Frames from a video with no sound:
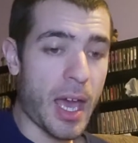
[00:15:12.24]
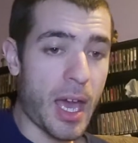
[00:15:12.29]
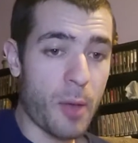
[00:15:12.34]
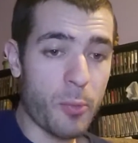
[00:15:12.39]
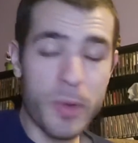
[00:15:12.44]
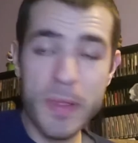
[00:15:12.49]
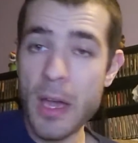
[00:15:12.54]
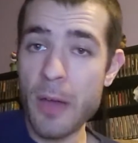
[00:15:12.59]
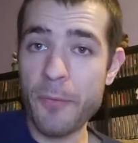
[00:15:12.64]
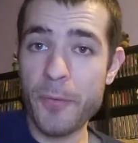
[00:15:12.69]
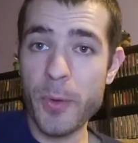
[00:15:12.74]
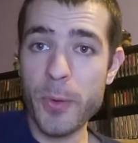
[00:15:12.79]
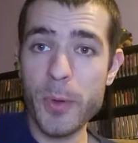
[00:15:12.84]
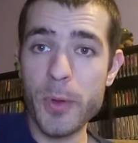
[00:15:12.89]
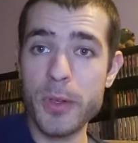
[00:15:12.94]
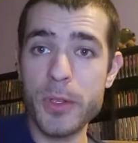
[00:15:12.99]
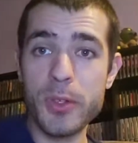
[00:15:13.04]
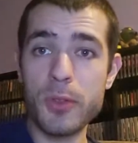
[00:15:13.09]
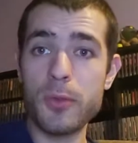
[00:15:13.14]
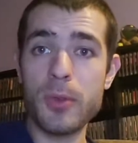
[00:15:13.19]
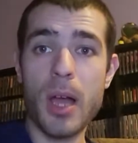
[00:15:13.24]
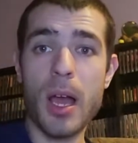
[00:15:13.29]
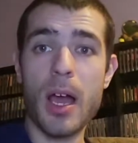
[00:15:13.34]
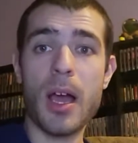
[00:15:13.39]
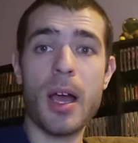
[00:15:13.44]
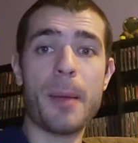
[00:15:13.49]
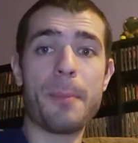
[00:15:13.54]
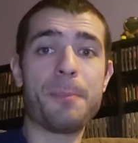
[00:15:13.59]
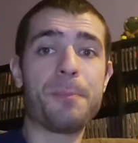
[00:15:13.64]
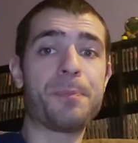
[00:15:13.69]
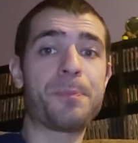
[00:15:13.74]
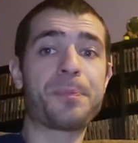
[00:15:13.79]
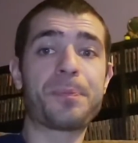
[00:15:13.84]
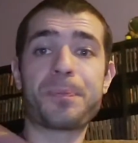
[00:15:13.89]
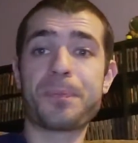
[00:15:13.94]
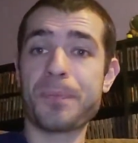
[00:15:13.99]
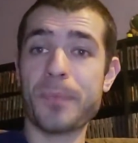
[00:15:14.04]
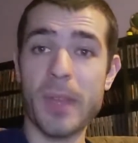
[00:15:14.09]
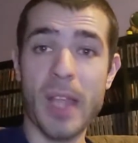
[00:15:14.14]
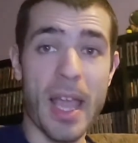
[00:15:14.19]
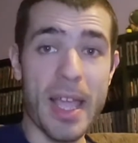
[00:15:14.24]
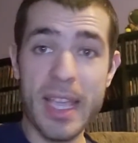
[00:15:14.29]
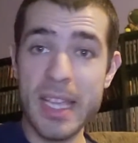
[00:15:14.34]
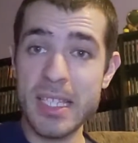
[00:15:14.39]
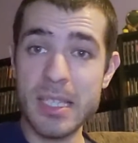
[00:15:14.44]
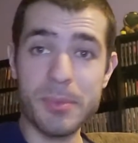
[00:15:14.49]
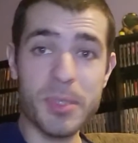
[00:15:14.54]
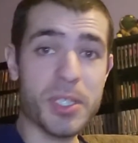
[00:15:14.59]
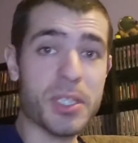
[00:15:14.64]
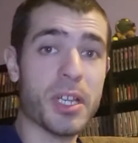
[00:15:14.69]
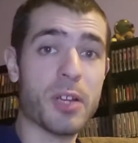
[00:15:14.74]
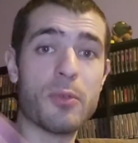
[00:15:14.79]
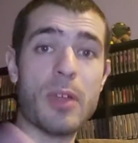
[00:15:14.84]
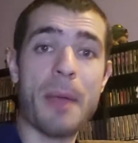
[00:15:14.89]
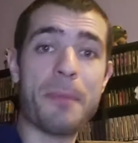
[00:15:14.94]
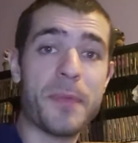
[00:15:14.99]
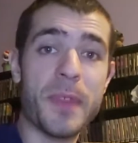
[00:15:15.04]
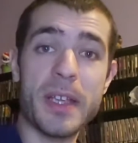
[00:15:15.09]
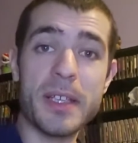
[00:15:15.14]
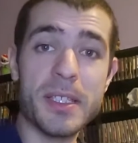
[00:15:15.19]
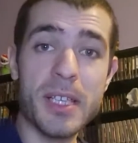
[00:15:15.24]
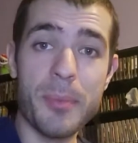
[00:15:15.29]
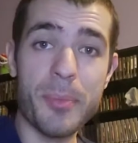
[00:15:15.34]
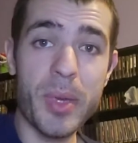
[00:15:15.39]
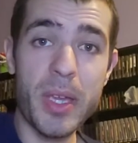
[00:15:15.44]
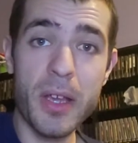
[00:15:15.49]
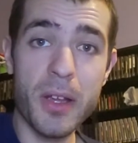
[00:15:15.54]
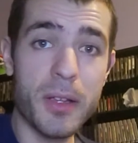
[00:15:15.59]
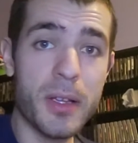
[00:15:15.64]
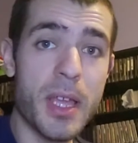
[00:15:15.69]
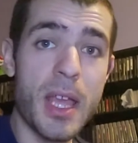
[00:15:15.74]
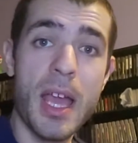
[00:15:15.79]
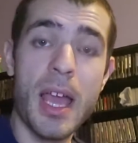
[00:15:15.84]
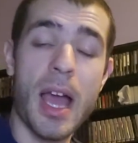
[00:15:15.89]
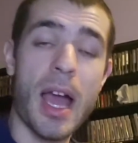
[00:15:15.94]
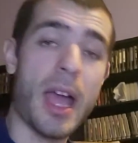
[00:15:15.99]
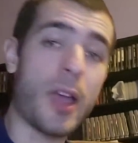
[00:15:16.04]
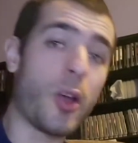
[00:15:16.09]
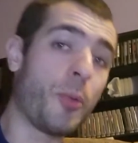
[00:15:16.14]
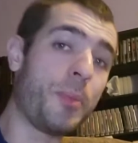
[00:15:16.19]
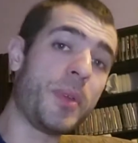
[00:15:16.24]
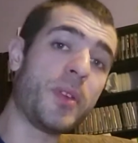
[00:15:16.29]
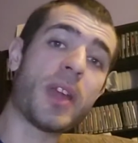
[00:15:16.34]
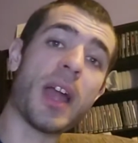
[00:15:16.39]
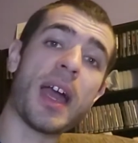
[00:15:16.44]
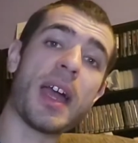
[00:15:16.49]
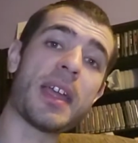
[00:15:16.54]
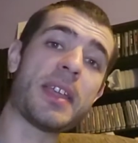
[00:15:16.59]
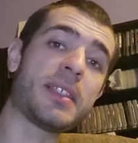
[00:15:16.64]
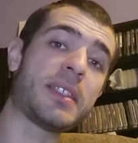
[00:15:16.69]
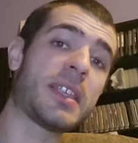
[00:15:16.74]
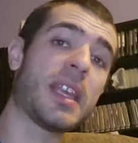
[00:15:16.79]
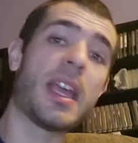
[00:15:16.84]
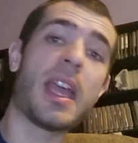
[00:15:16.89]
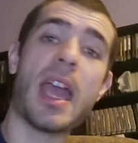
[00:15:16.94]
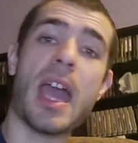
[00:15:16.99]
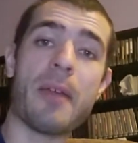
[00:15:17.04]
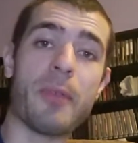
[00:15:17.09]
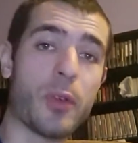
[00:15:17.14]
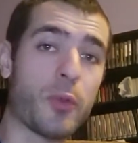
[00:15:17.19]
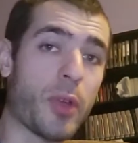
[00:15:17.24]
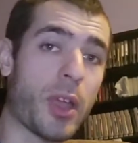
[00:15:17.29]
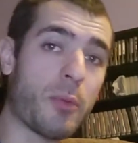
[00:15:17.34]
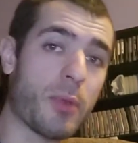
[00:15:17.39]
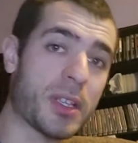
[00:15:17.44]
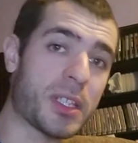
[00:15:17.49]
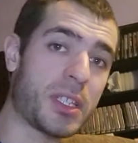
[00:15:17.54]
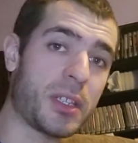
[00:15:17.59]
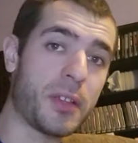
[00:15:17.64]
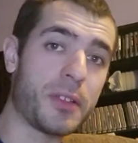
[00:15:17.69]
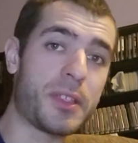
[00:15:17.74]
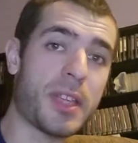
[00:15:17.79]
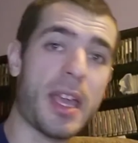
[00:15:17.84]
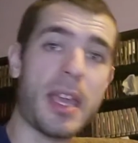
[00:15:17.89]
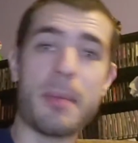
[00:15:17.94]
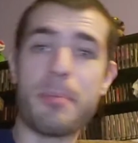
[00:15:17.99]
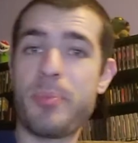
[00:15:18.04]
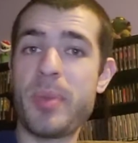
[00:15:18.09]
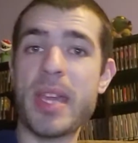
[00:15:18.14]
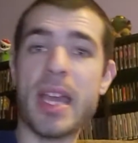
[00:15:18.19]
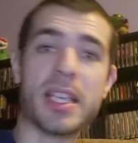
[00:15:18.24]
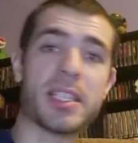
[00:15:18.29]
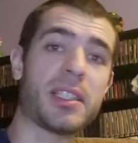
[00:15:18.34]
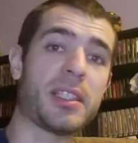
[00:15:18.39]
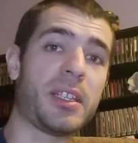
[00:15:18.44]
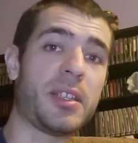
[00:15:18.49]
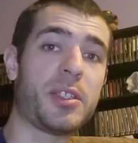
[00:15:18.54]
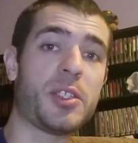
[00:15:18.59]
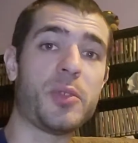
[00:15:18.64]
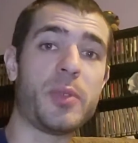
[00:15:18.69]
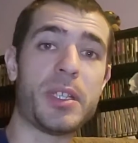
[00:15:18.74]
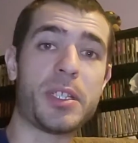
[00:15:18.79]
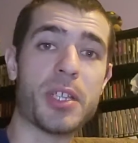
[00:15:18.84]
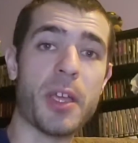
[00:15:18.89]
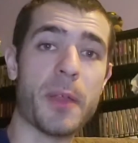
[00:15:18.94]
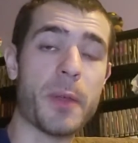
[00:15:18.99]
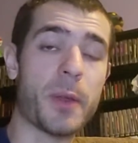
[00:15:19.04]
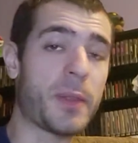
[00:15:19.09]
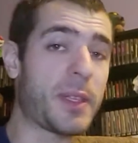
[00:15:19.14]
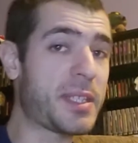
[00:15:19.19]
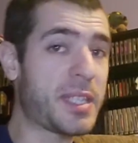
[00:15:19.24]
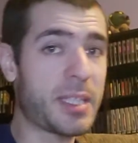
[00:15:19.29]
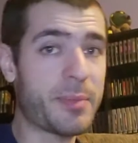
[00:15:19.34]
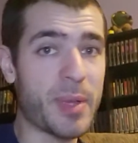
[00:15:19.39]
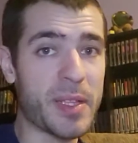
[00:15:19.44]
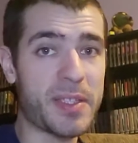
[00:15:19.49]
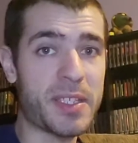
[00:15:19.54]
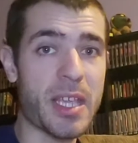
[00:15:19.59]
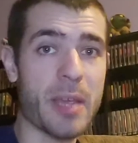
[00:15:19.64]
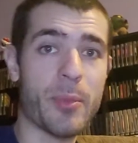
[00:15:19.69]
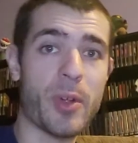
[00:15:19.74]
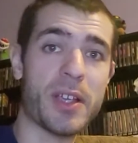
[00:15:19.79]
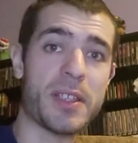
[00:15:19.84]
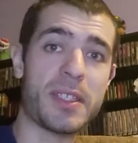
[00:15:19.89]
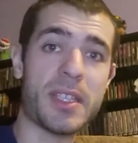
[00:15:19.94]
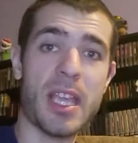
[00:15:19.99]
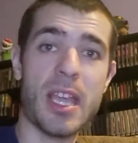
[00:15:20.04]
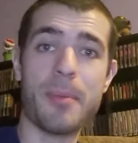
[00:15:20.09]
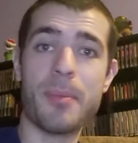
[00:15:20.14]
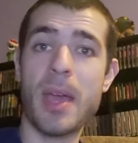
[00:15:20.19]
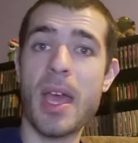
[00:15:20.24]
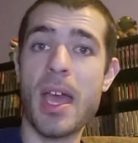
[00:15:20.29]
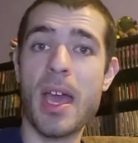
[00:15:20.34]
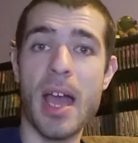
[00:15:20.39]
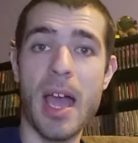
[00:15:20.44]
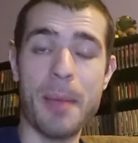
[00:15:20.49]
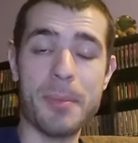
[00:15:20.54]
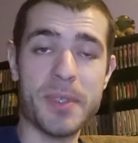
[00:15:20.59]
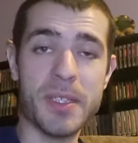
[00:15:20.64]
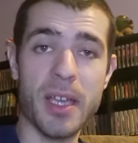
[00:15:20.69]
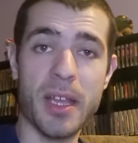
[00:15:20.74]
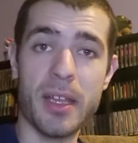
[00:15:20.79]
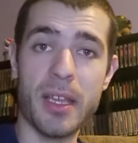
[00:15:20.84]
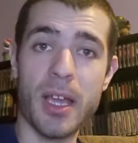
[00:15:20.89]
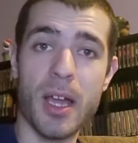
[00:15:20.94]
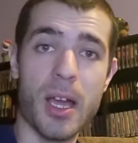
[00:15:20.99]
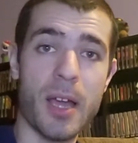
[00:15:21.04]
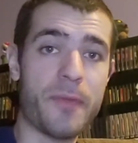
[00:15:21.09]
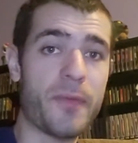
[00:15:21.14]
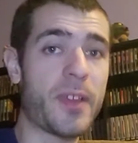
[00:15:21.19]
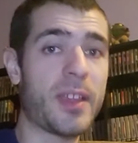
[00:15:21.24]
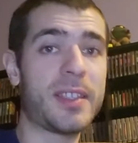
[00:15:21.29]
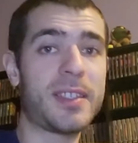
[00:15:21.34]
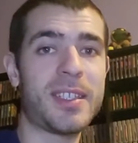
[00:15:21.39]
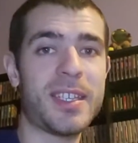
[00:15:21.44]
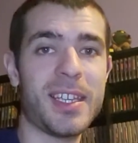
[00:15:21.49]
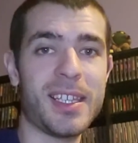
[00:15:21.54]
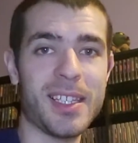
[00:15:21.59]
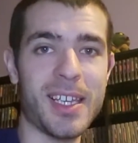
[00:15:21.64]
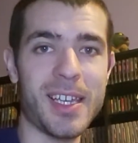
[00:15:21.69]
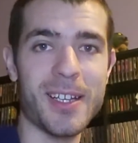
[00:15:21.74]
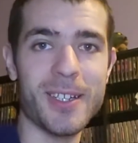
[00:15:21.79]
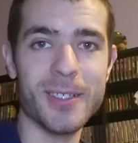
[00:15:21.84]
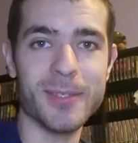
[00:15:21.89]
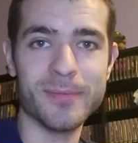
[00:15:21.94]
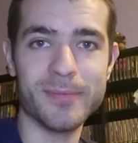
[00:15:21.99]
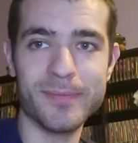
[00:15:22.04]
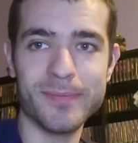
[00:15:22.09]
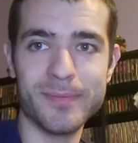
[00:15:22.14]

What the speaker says: without further ado, I guess I'm just going to wrap things up here. I hope you guys have a great rest of your day. Be excellent to each other. This has been Samurai Sam. I'm signing off. See you later.